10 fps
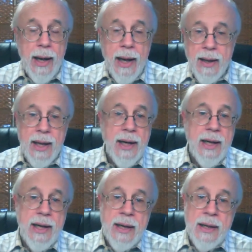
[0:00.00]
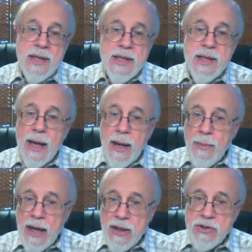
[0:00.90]
and that it, just like a
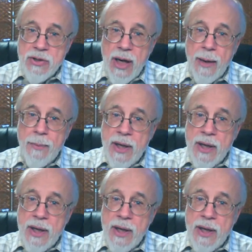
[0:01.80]
mousetrap,